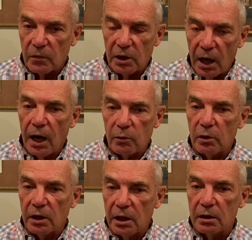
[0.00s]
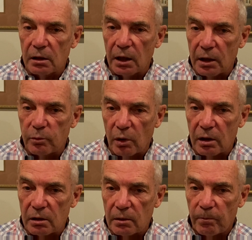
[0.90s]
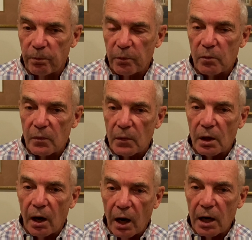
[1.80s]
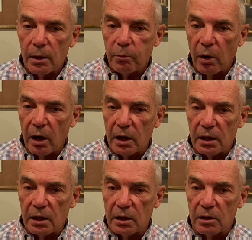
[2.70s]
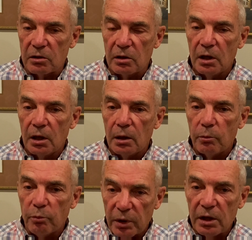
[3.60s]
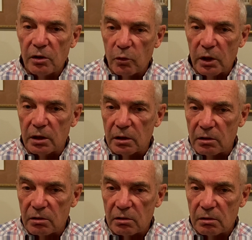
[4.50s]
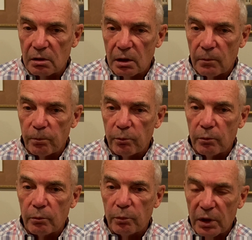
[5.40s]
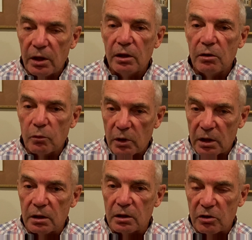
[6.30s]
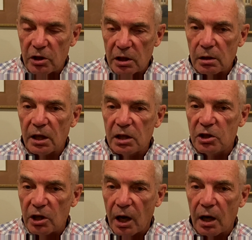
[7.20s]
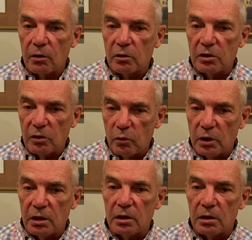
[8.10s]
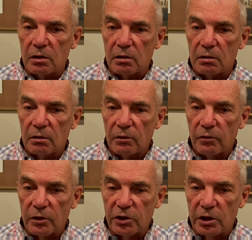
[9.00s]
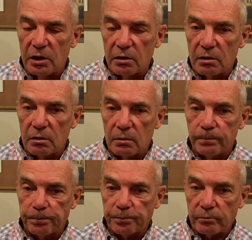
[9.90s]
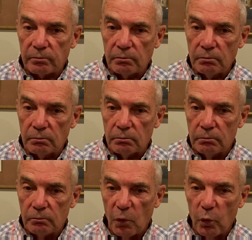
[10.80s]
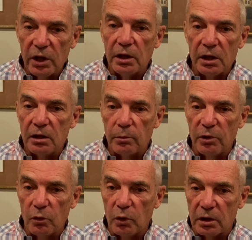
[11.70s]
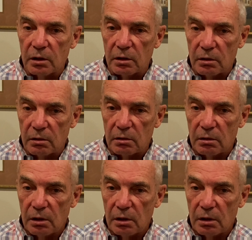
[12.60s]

God will handle that part. Our part is be the witness. Be the witness. Just like John was the witness for Jesus, we need to be witnesses.